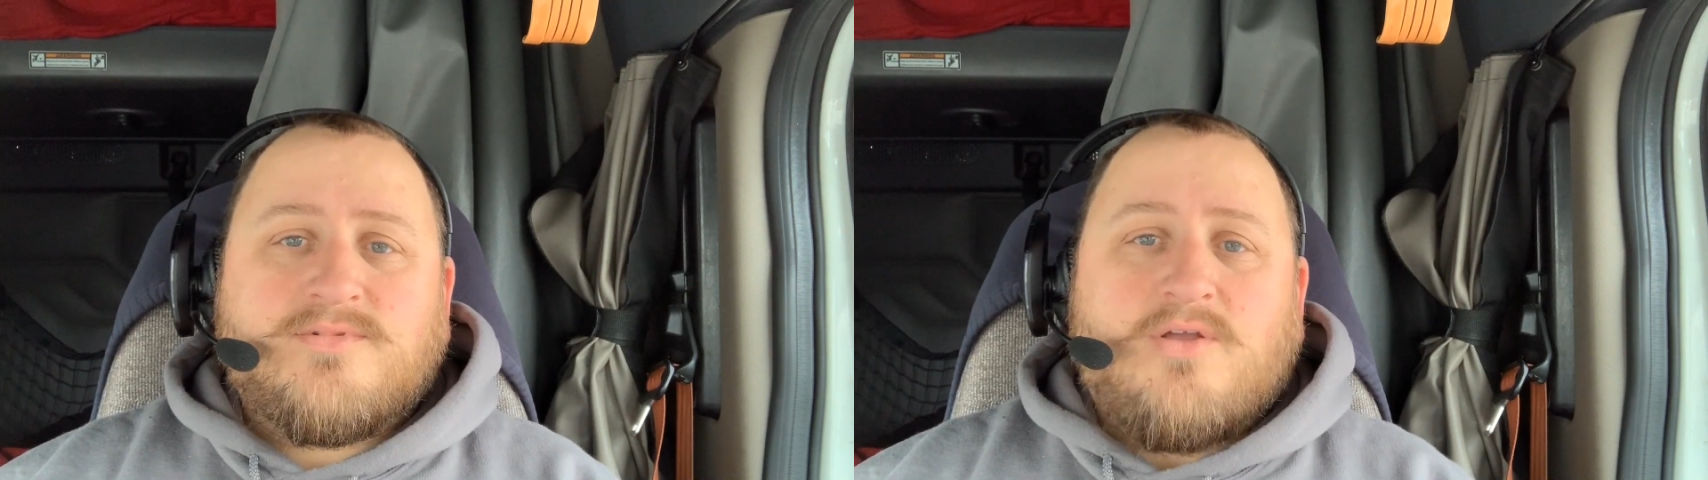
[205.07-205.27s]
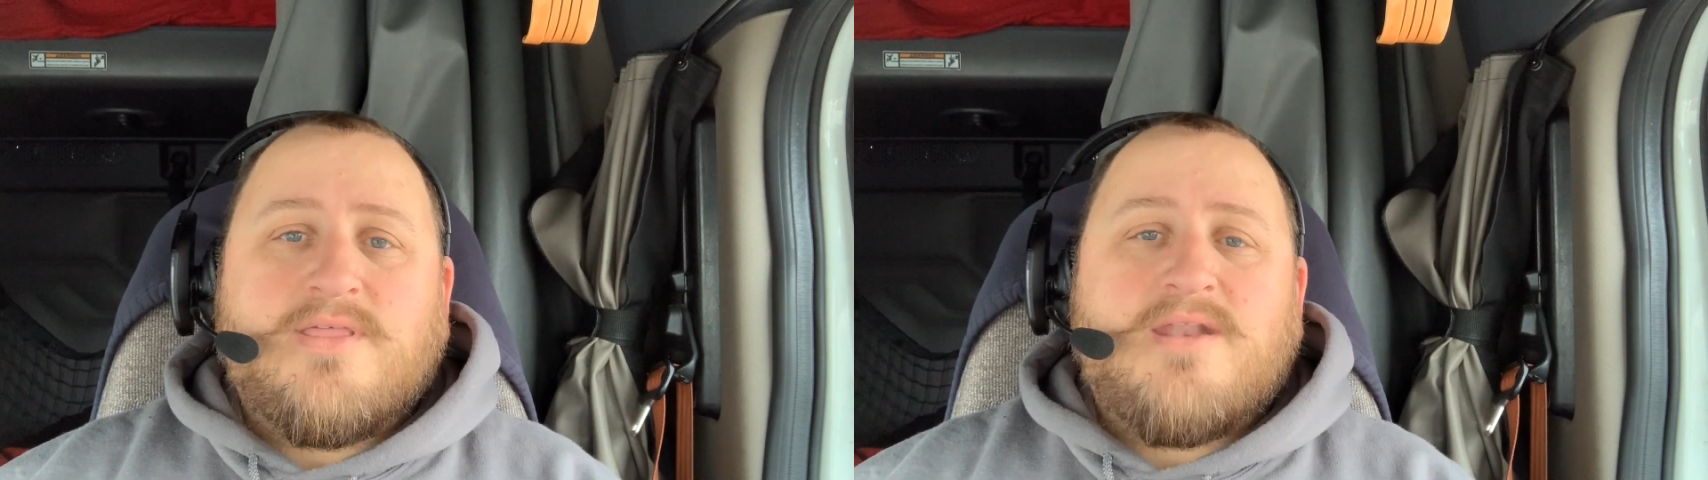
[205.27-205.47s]

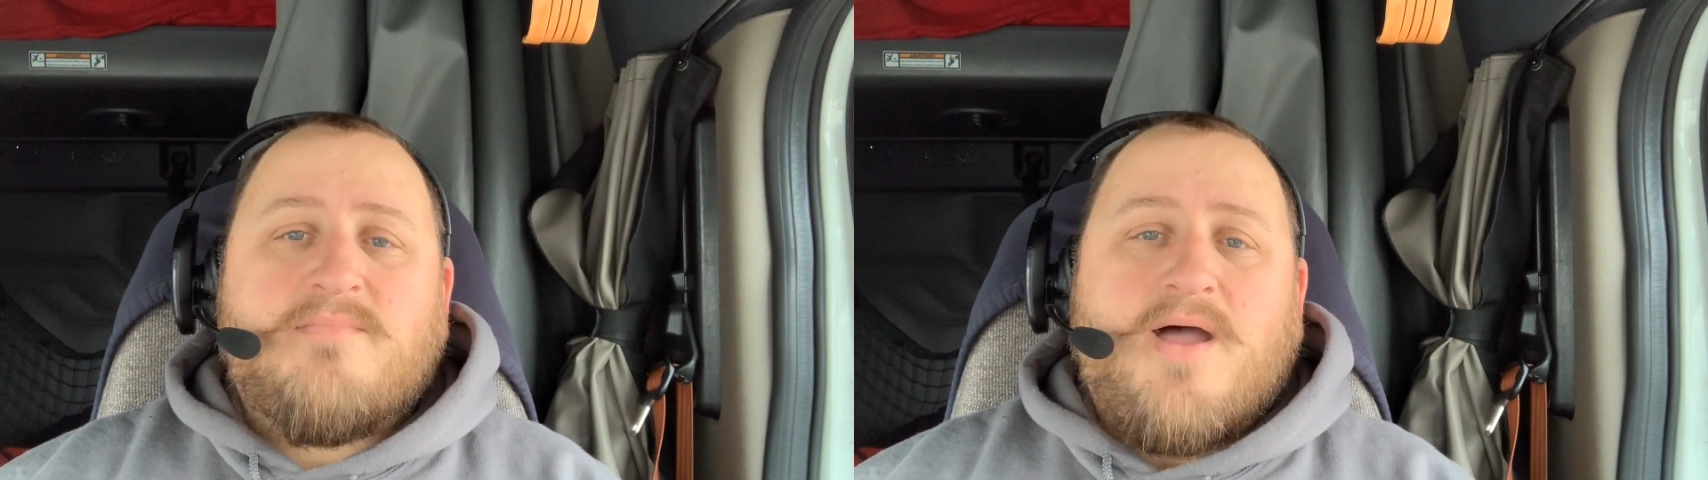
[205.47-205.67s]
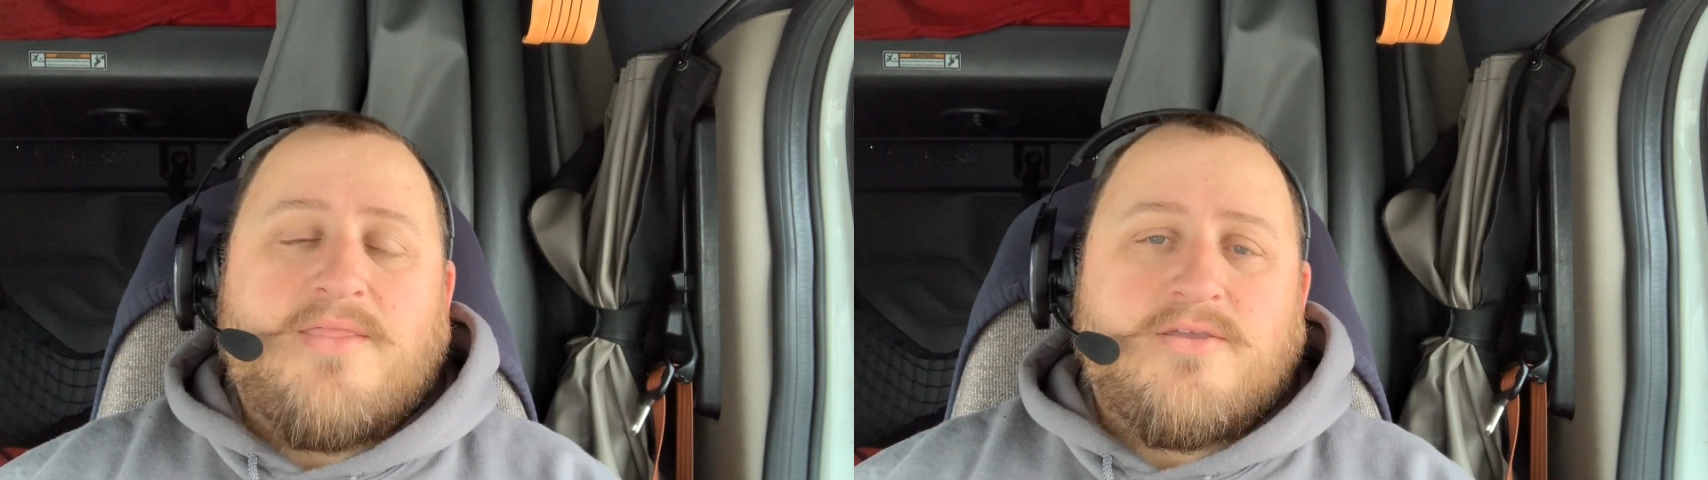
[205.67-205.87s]
don't let
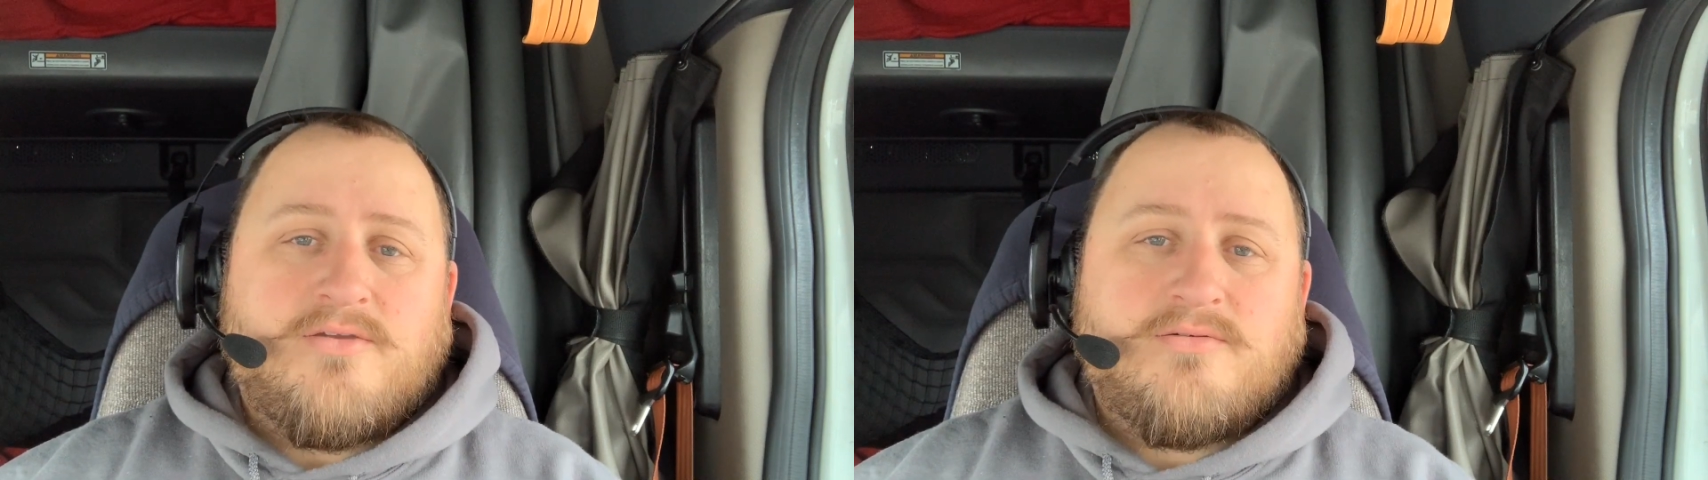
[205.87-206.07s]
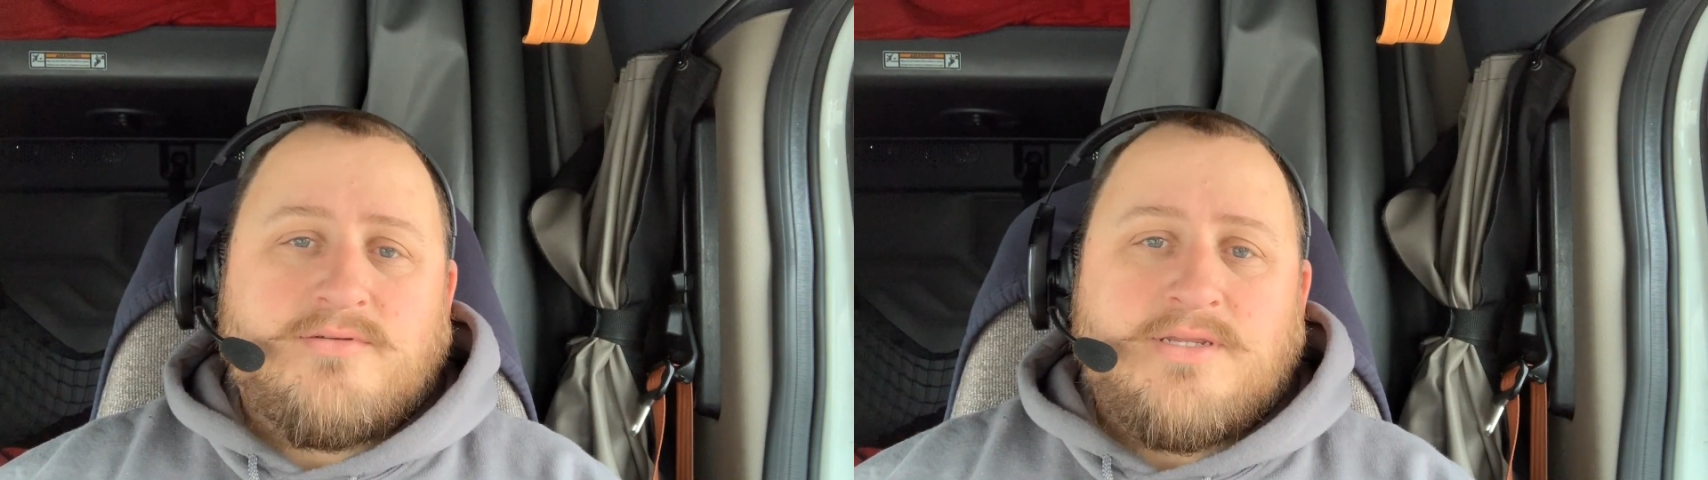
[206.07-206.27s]
it bother
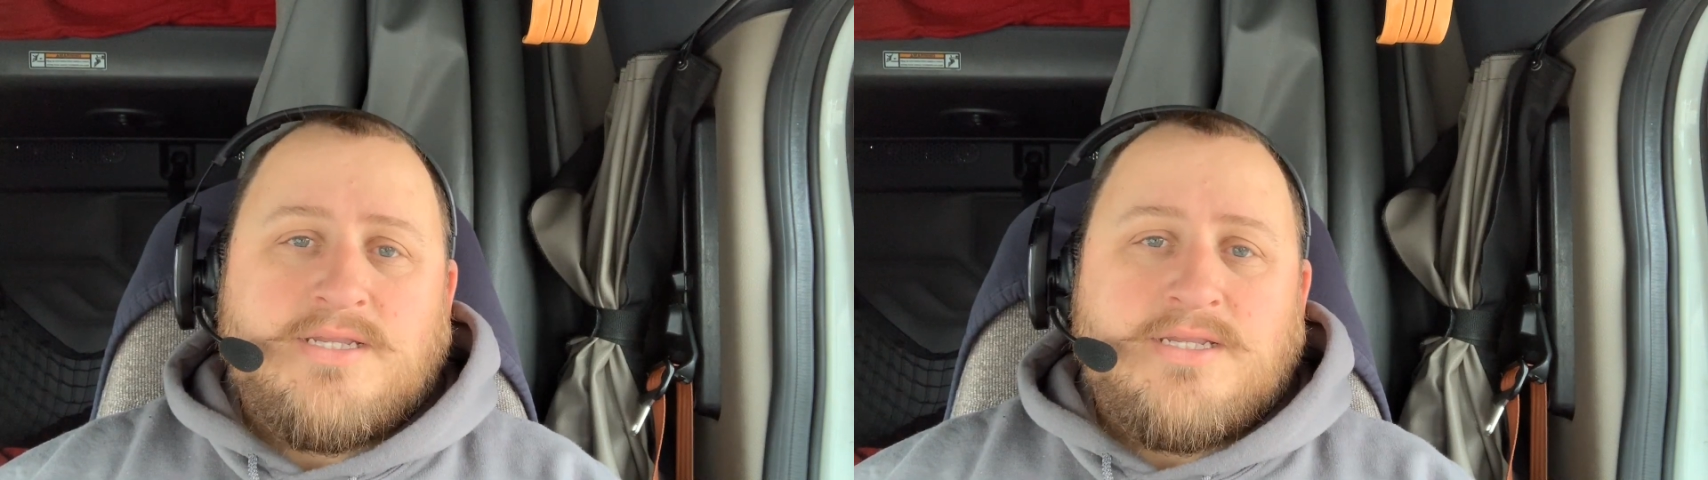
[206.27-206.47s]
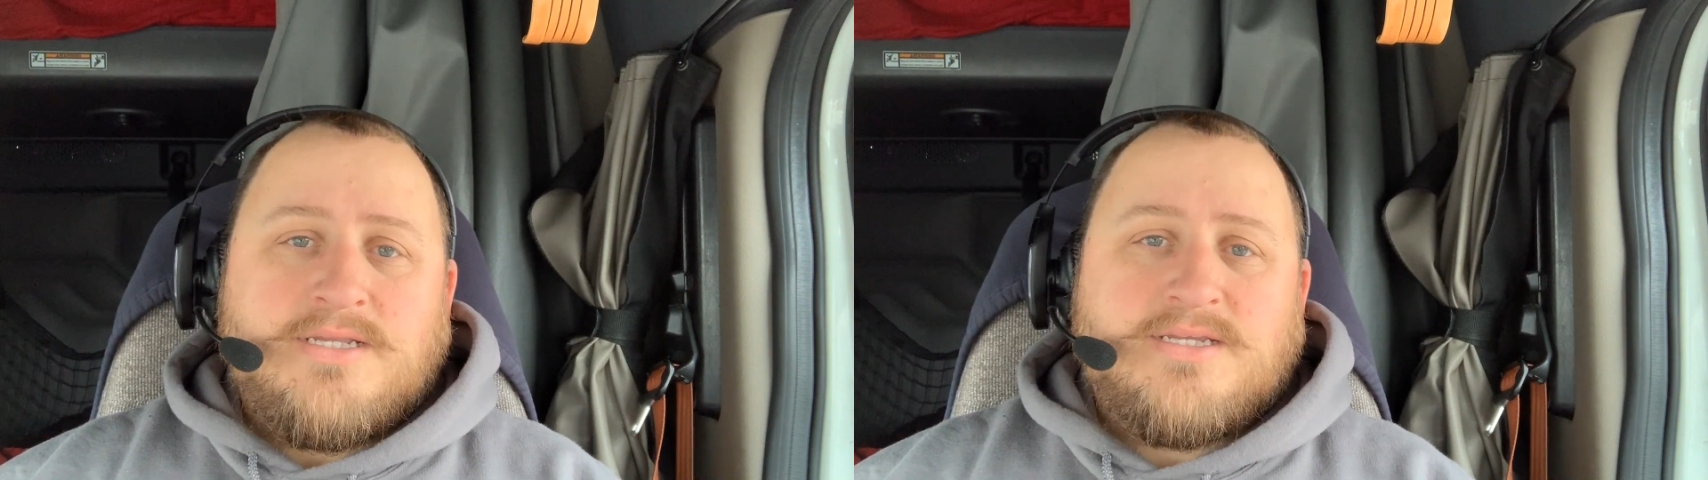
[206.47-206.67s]
you,
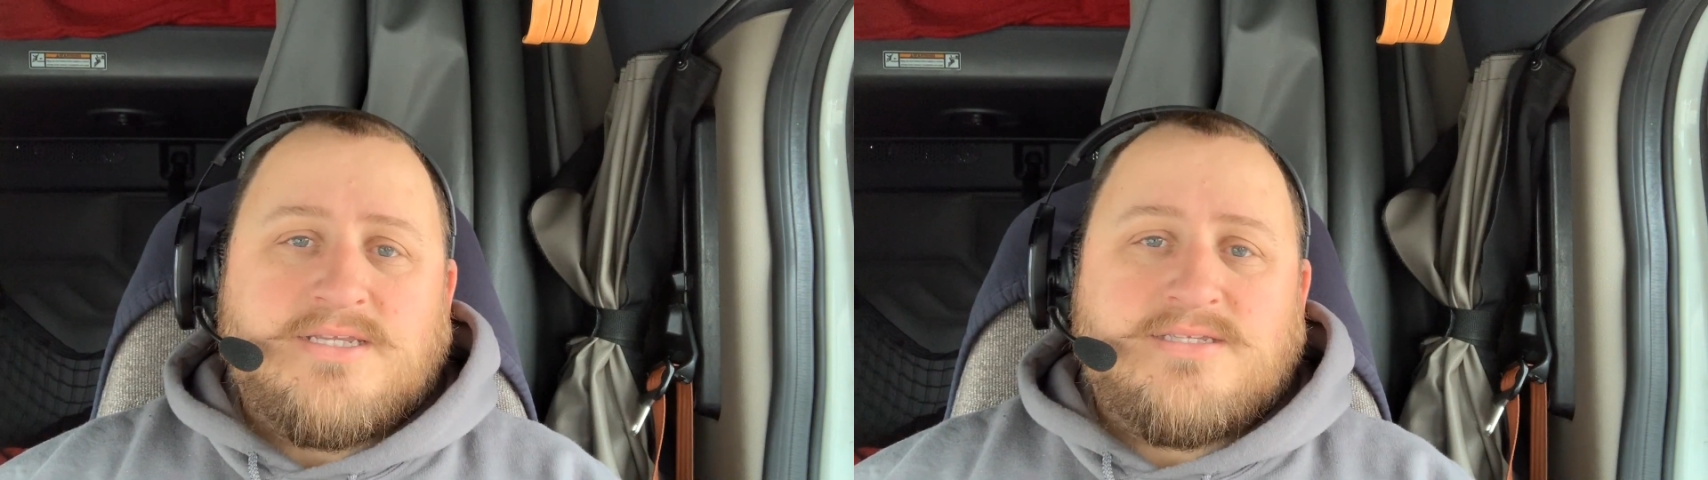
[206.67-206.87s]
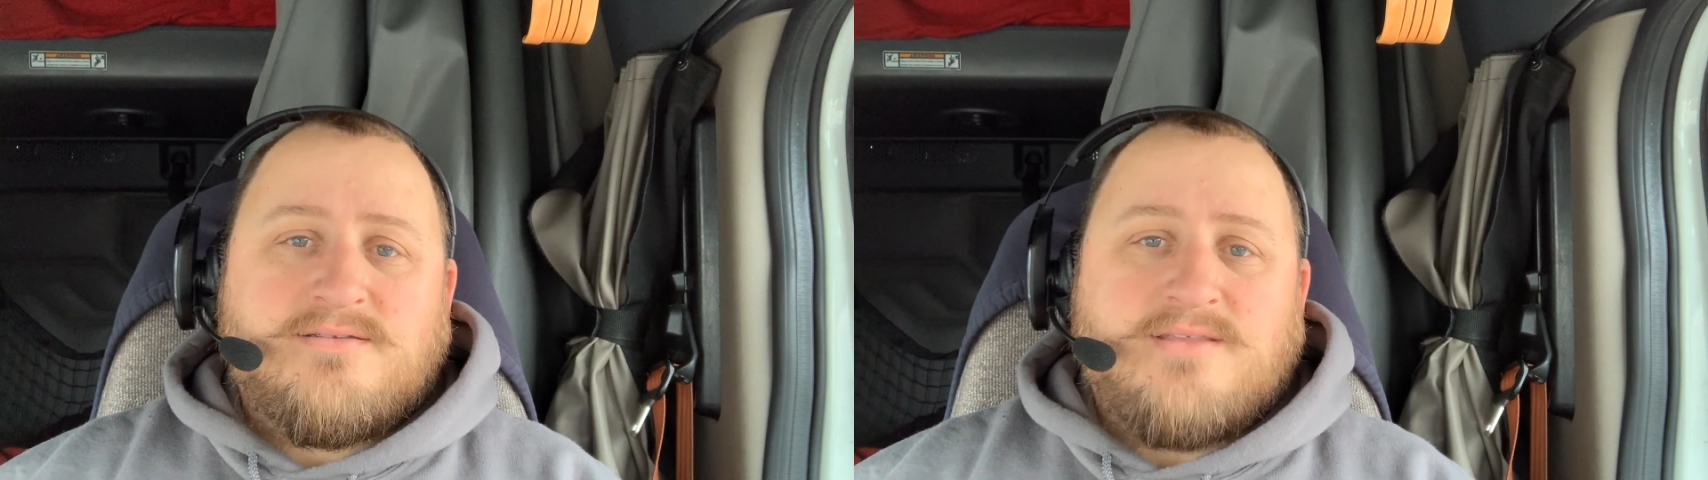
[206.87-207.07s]
because